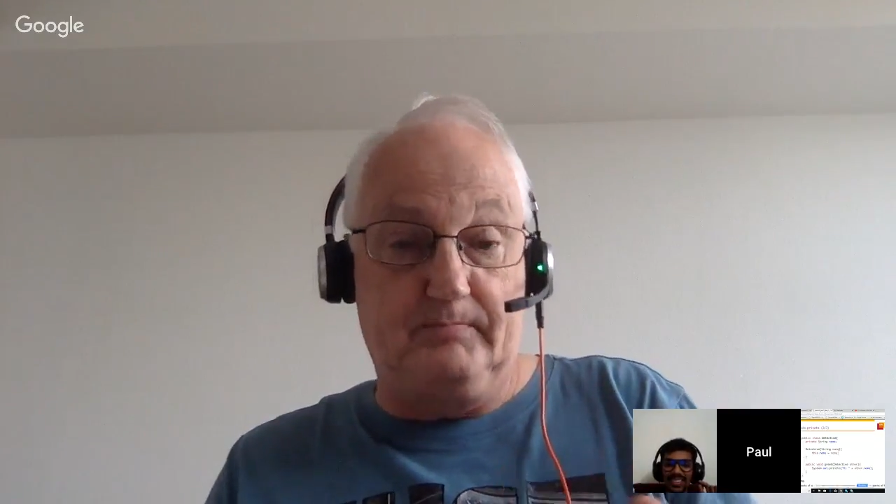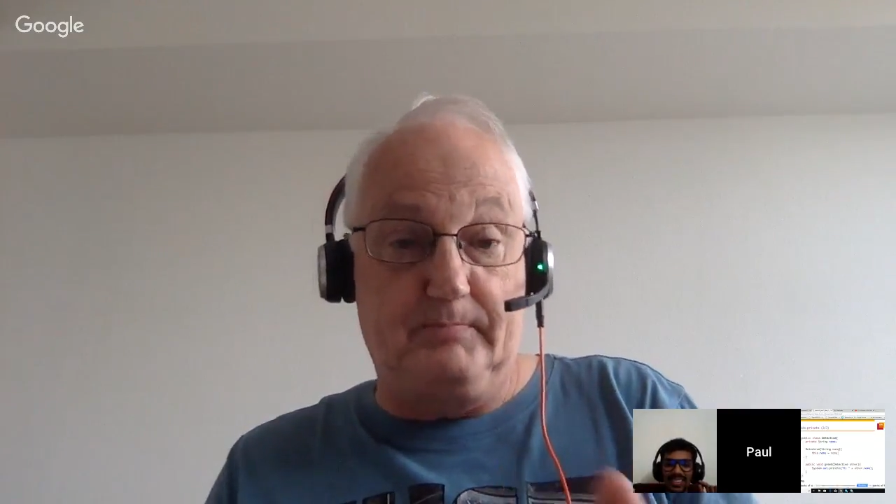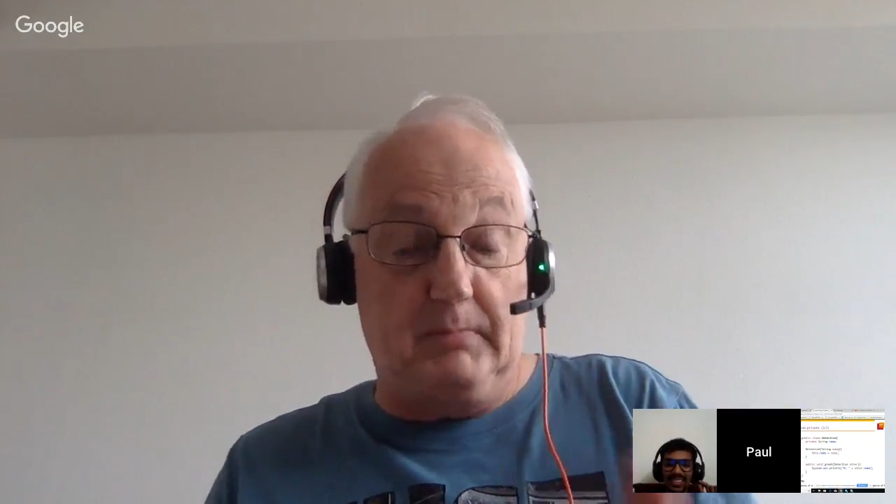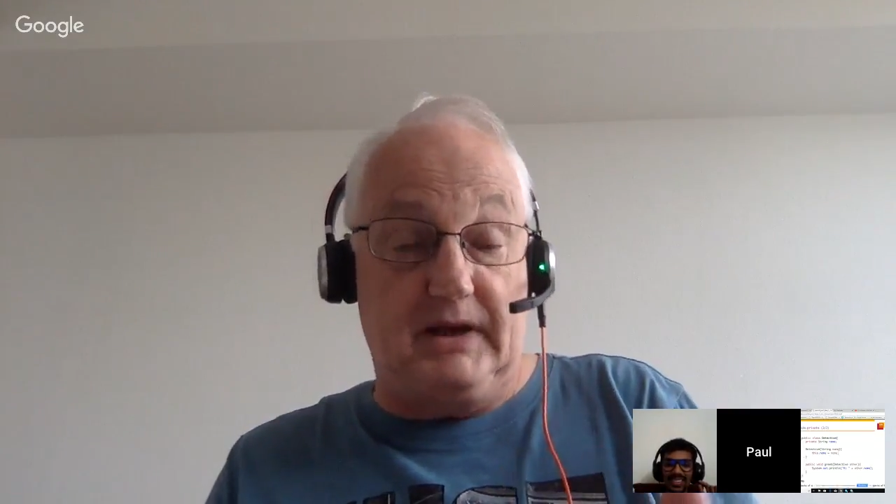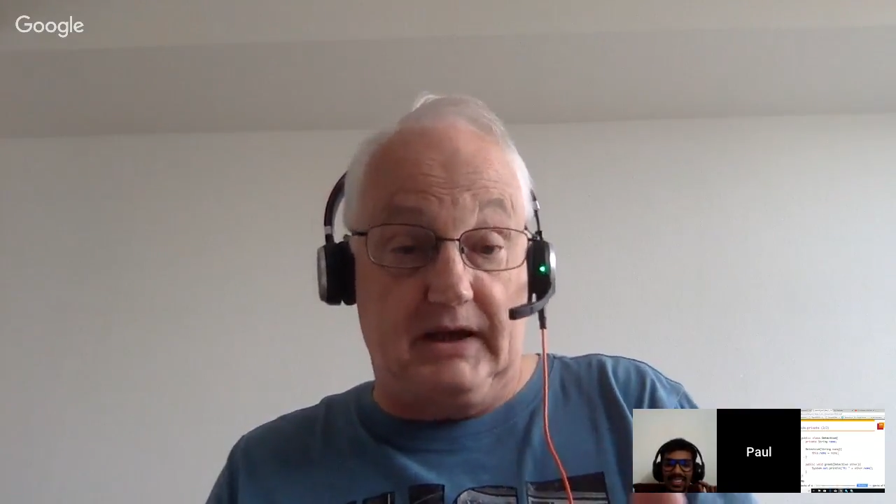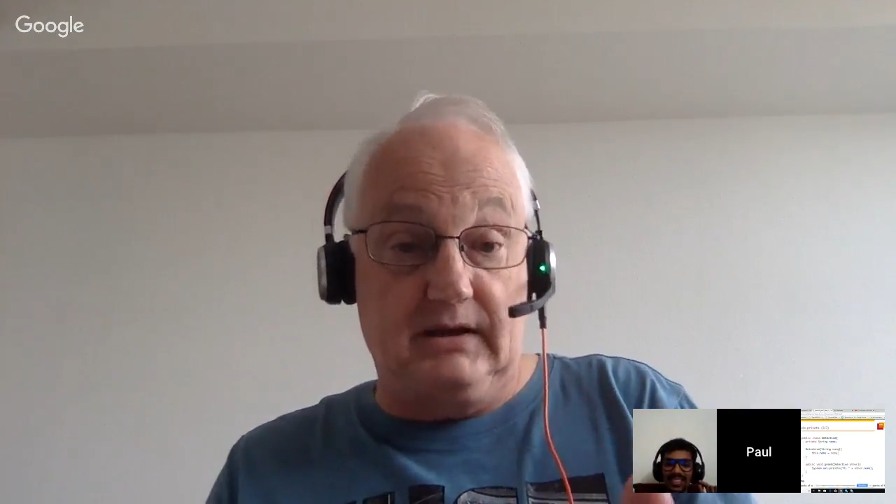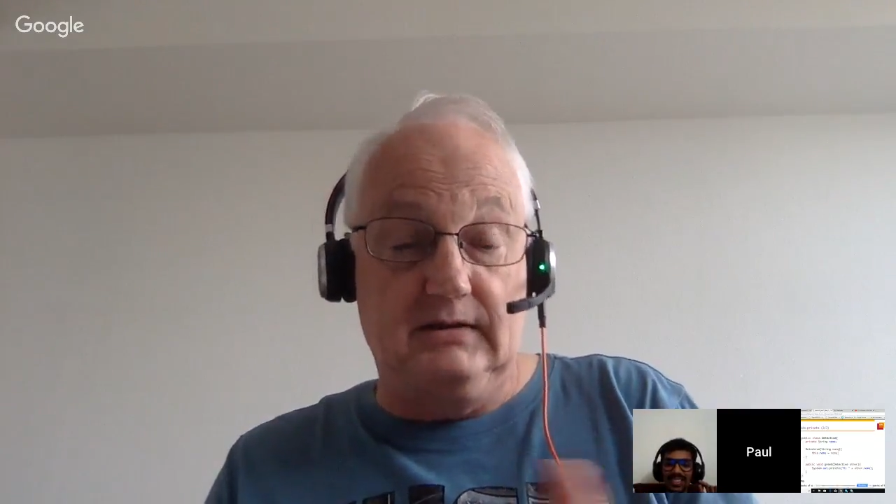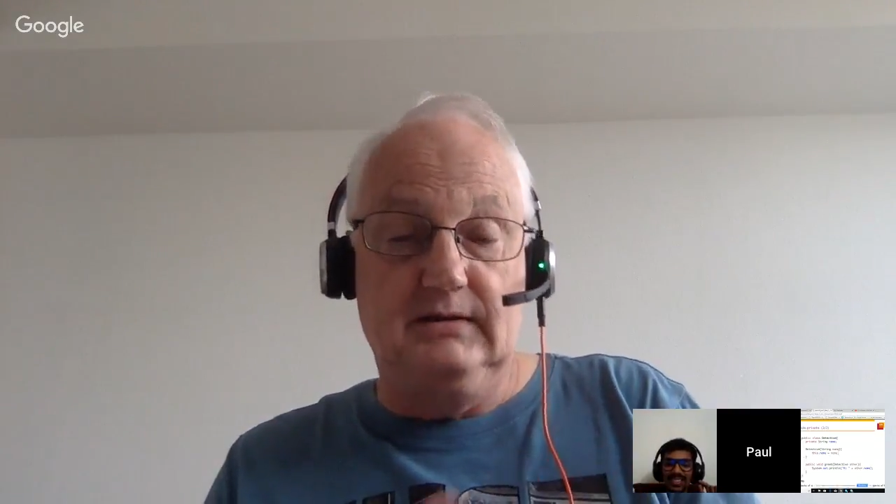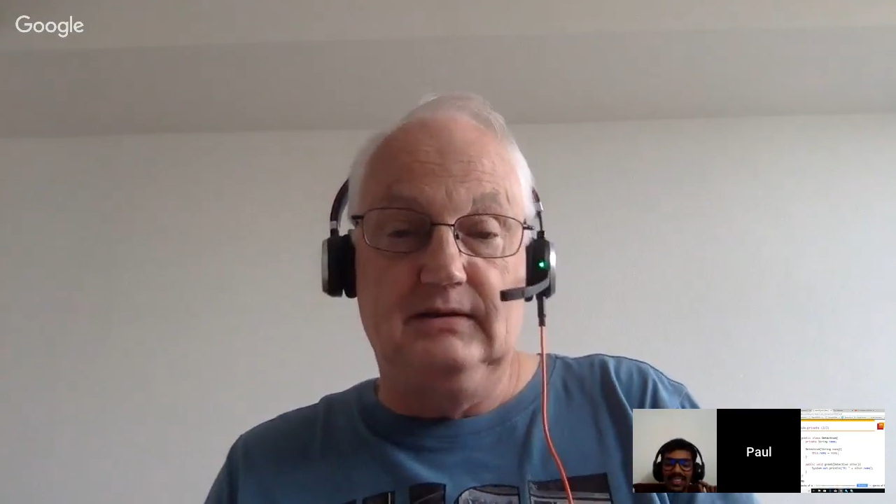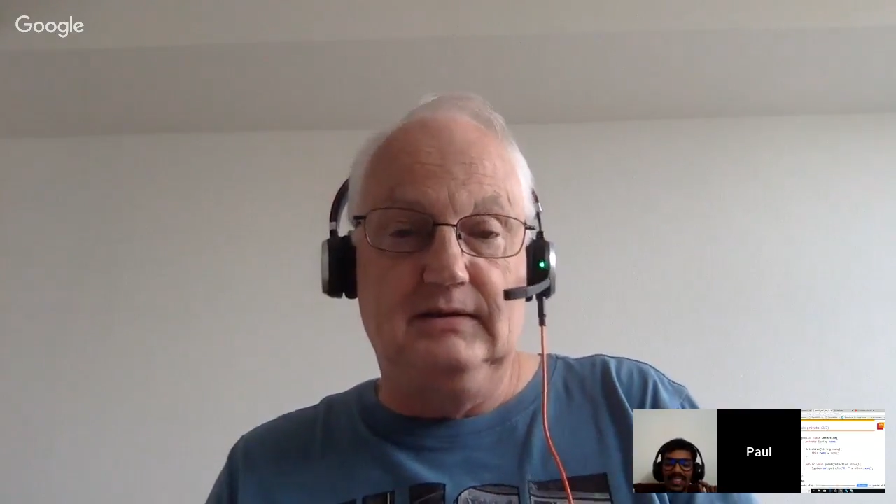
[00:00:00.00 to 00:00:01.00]
public,
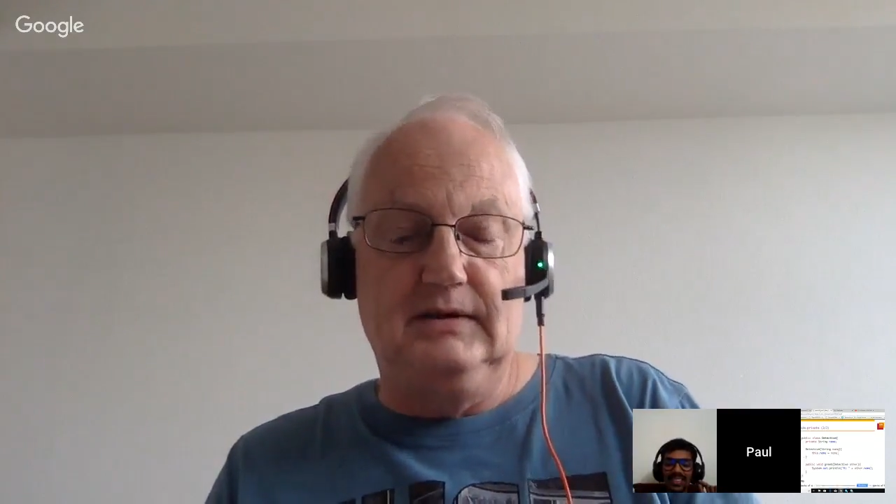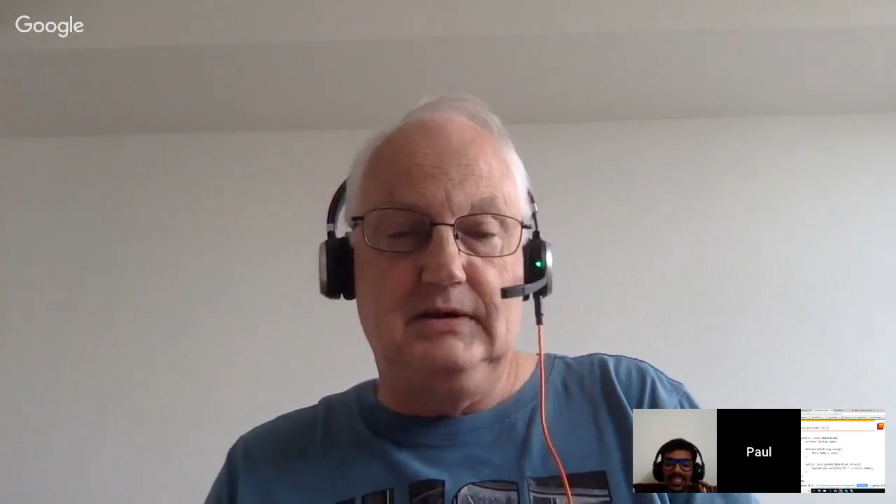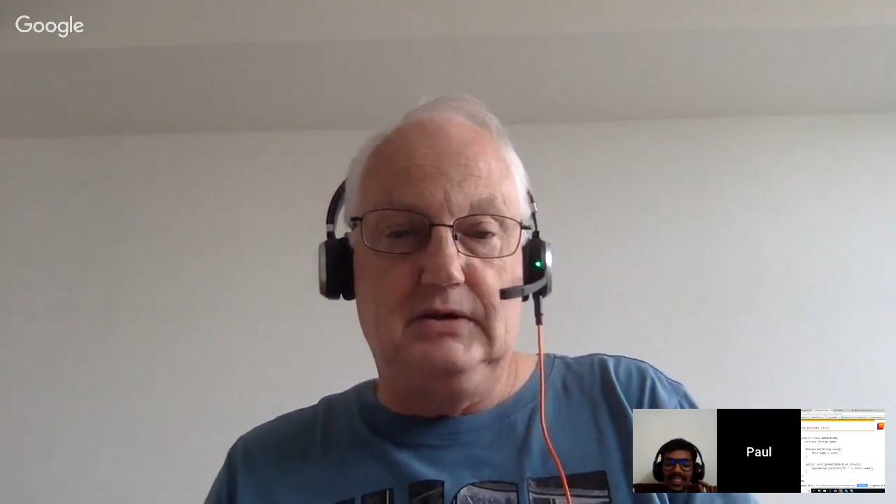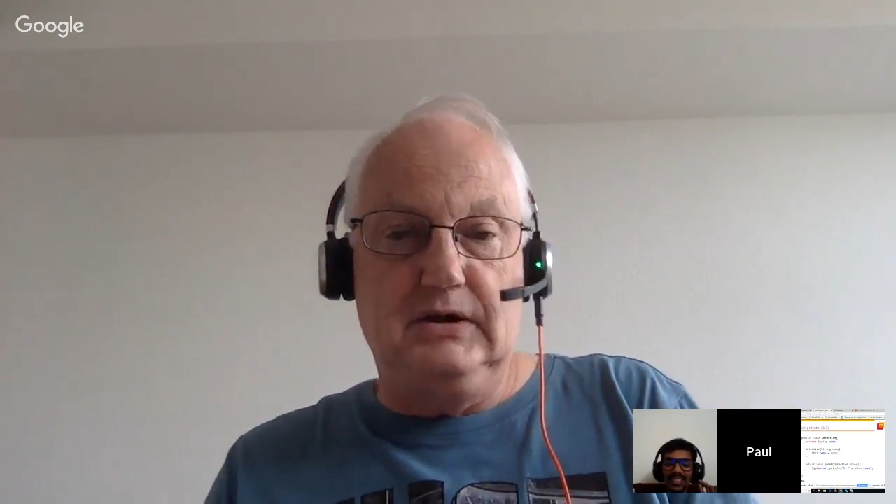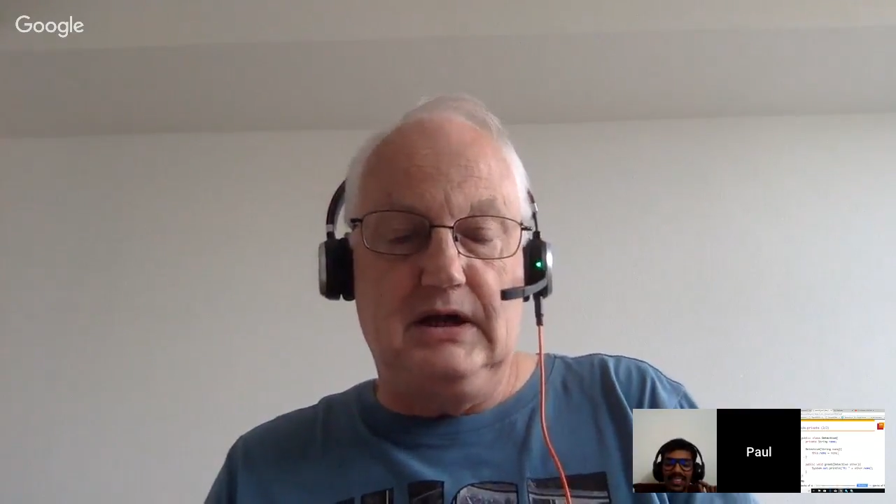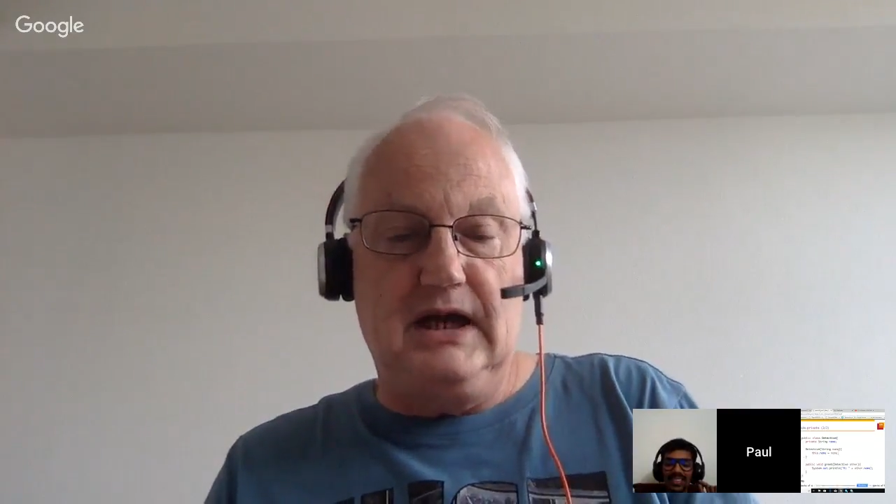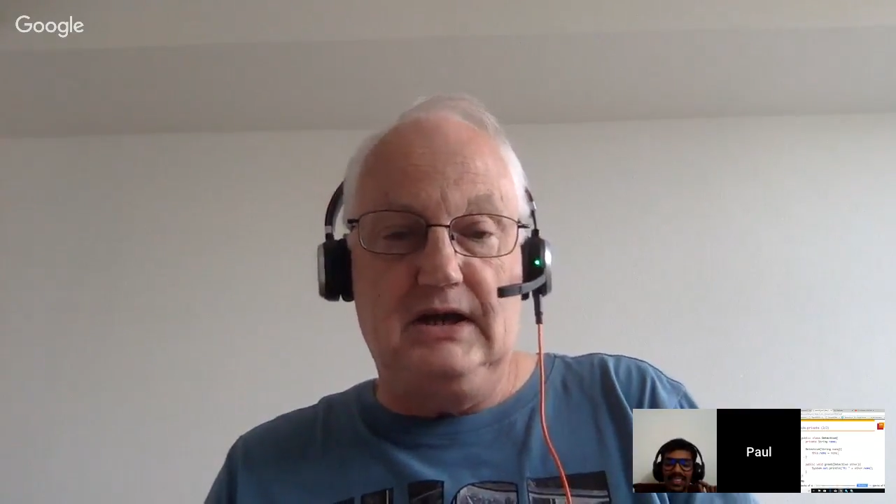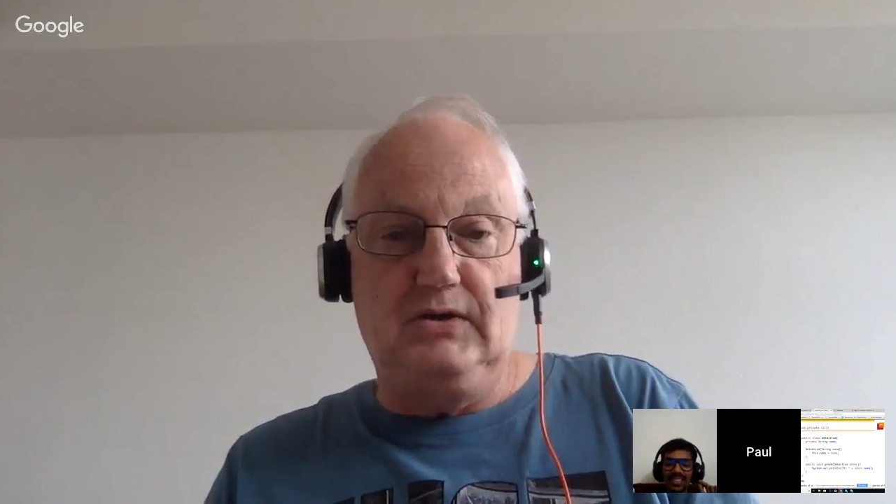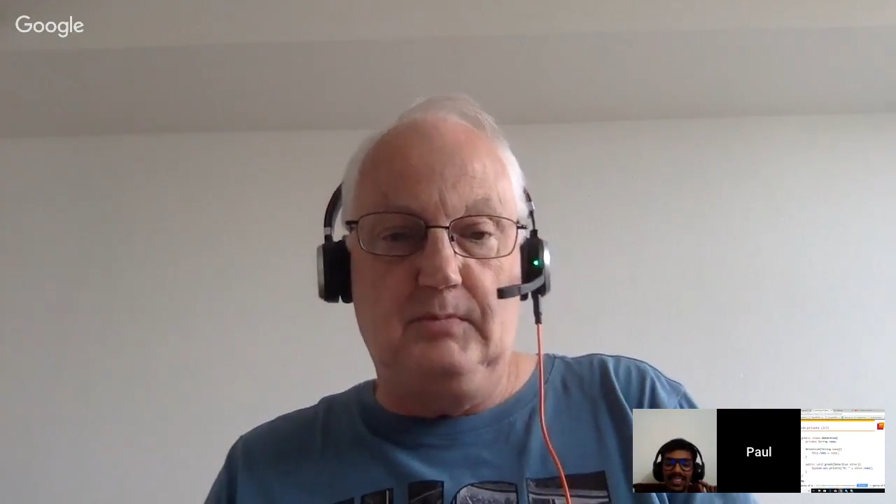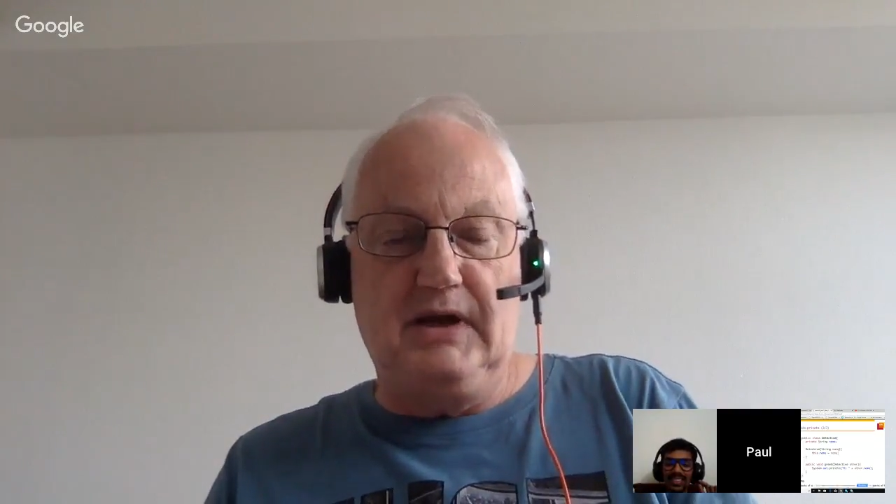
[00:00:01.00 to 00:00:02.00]

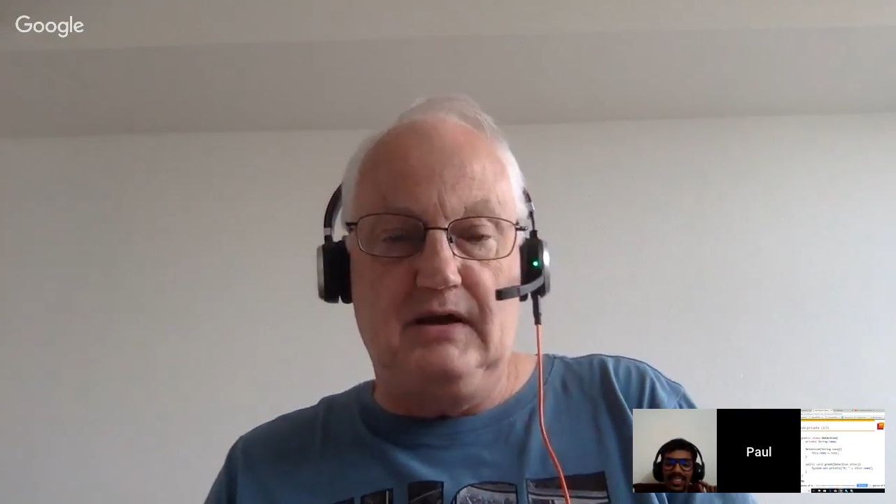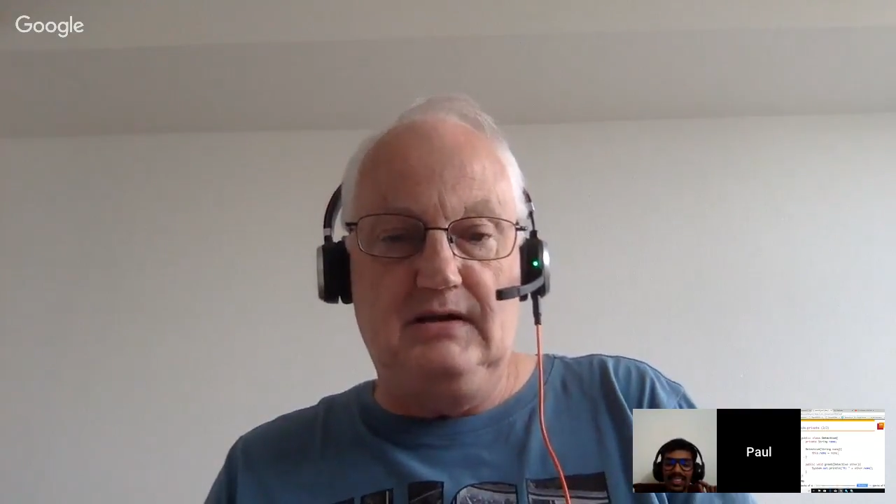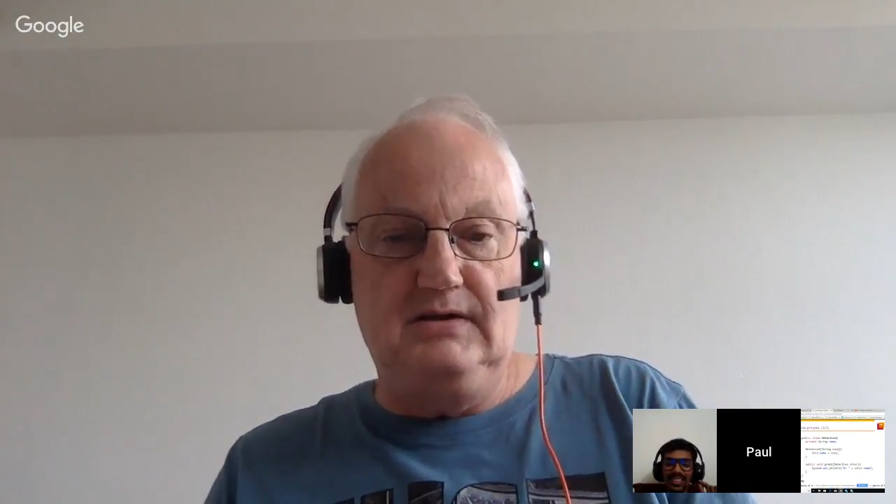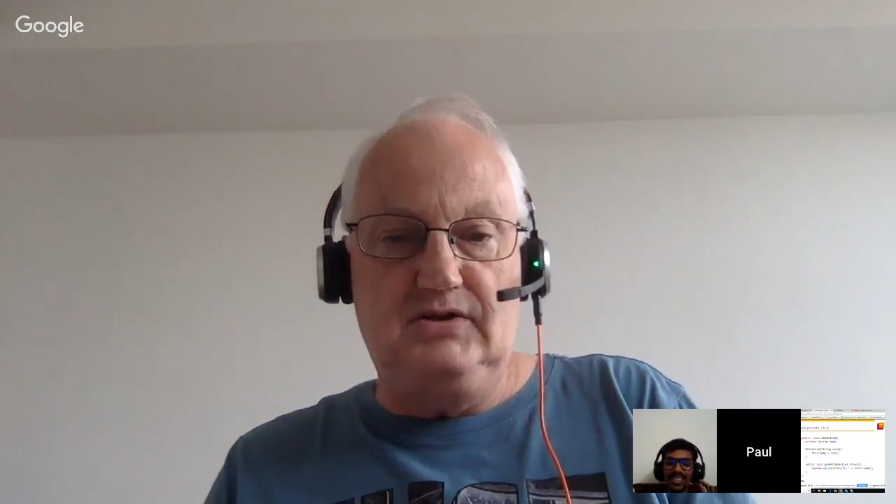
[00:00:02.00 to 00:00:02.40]
it could be